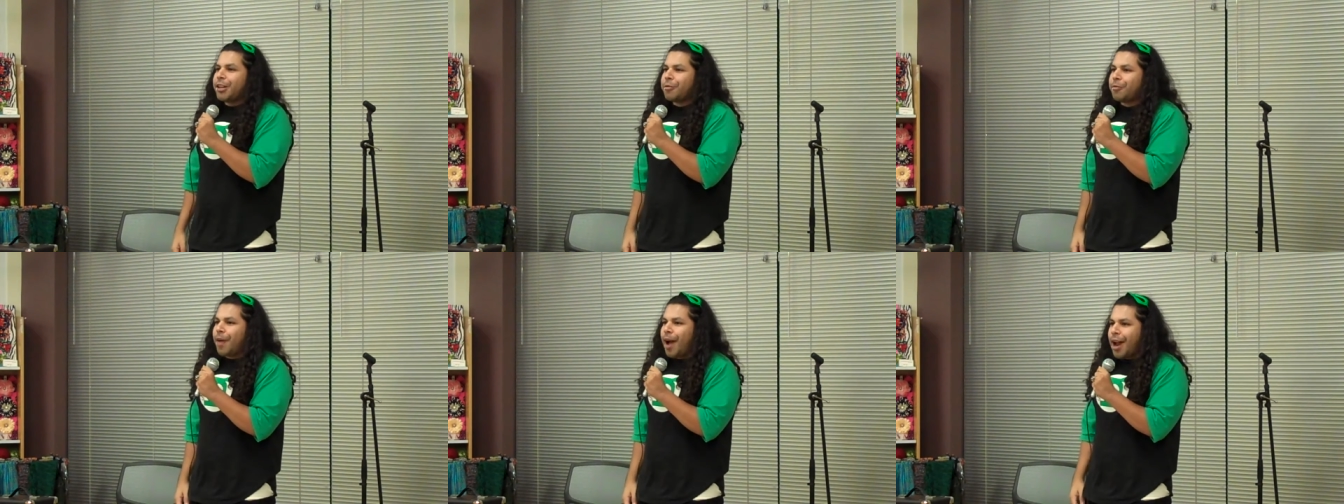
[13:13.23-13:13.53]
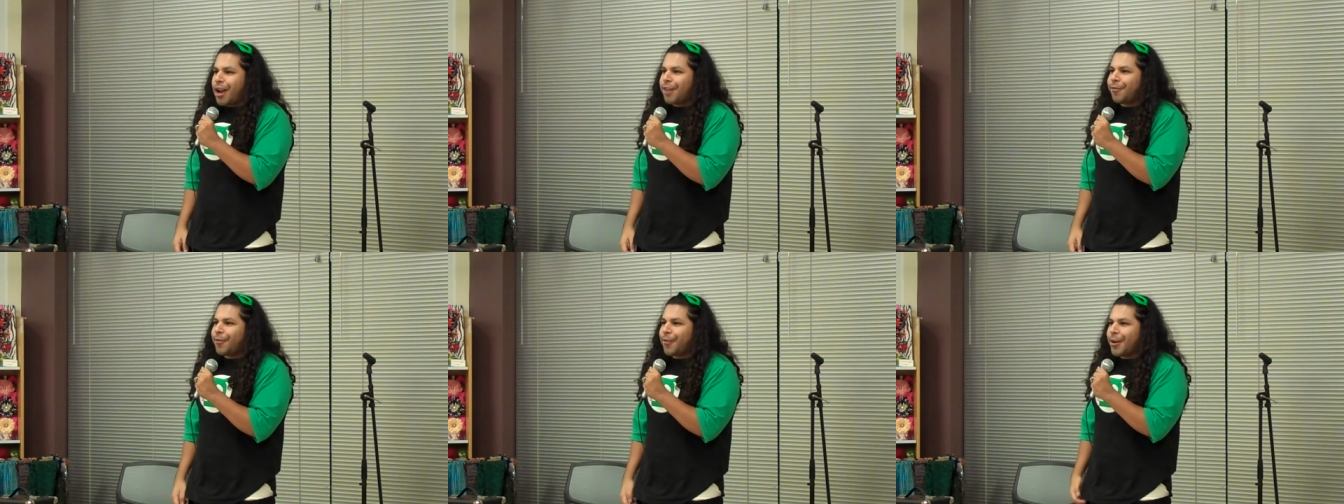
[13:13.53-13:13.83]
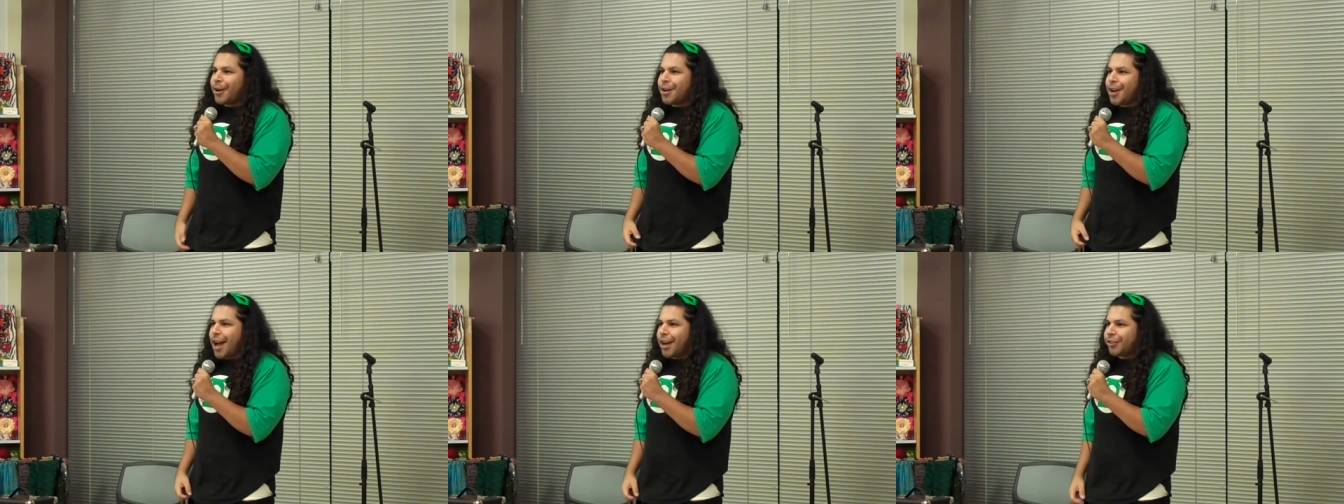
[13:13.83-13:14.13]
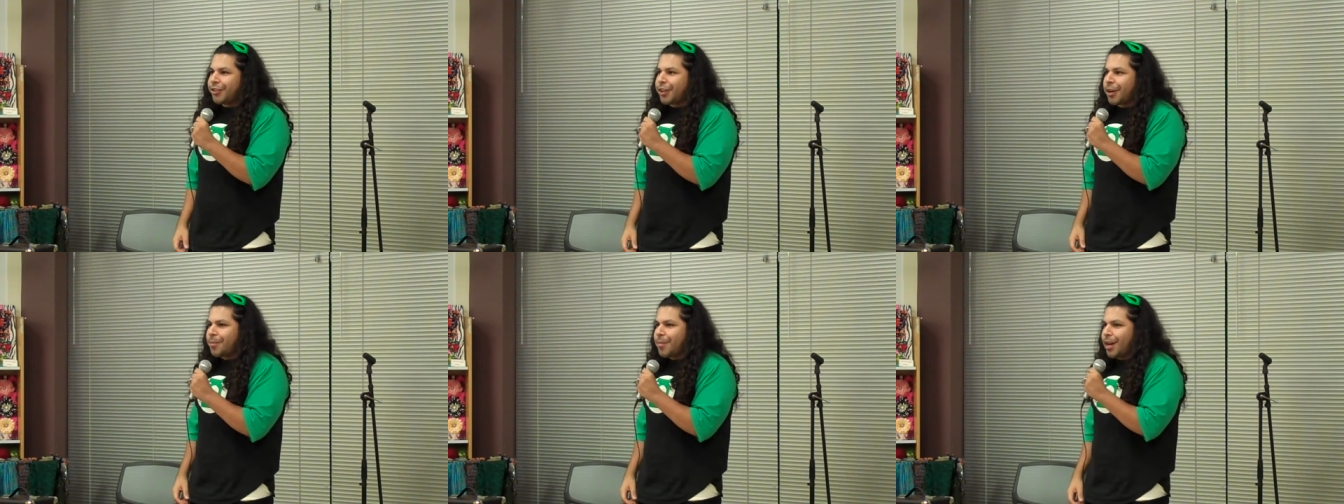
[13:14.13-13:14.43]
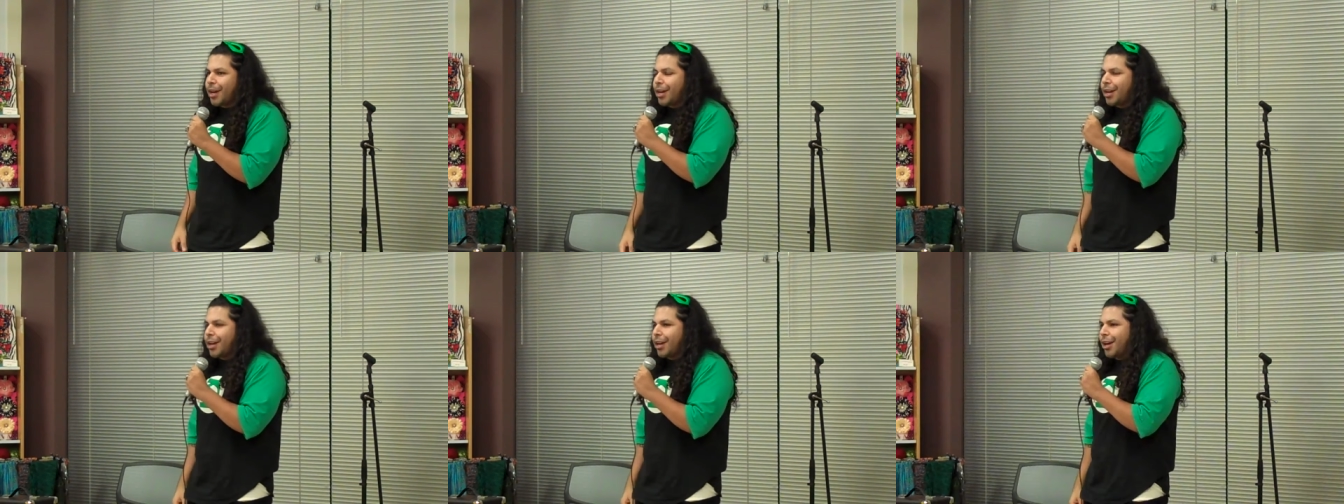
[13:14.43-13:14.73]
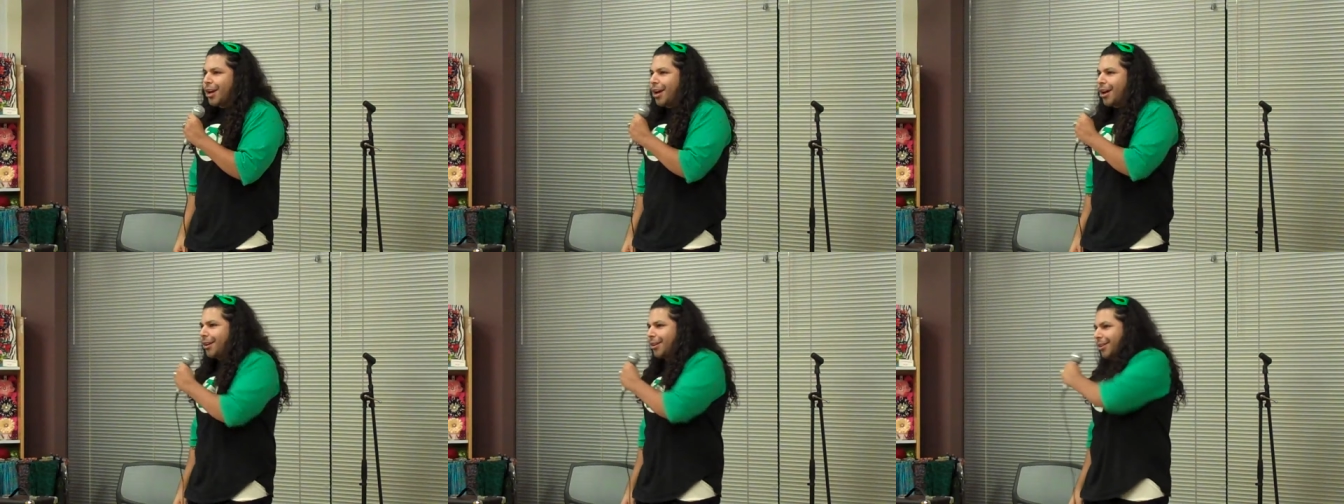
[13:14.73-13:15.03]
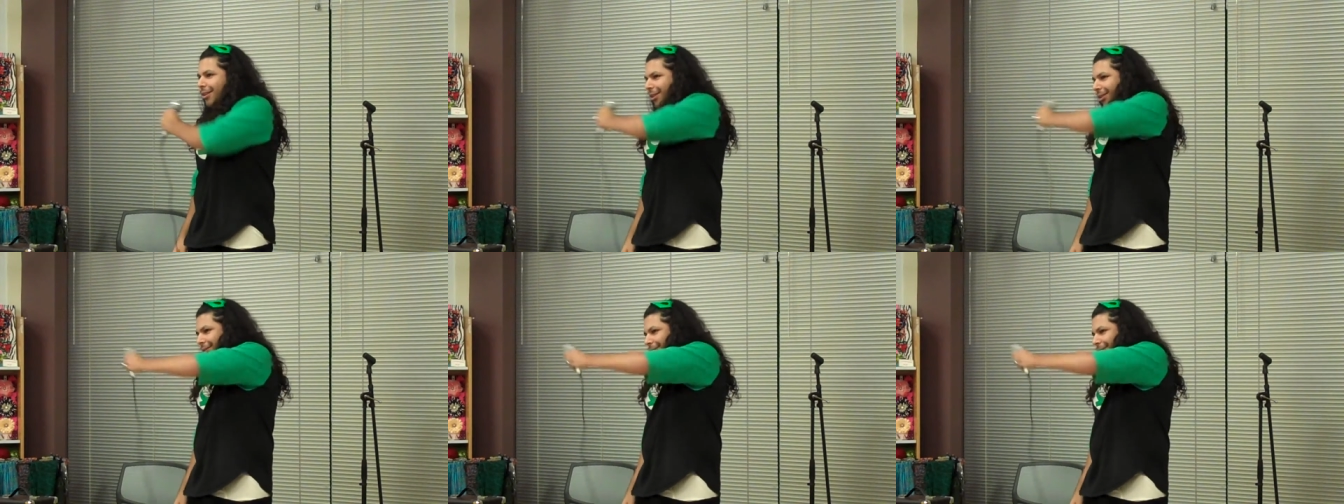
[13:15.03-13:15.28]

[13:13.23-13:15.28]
You ready for your next comedian?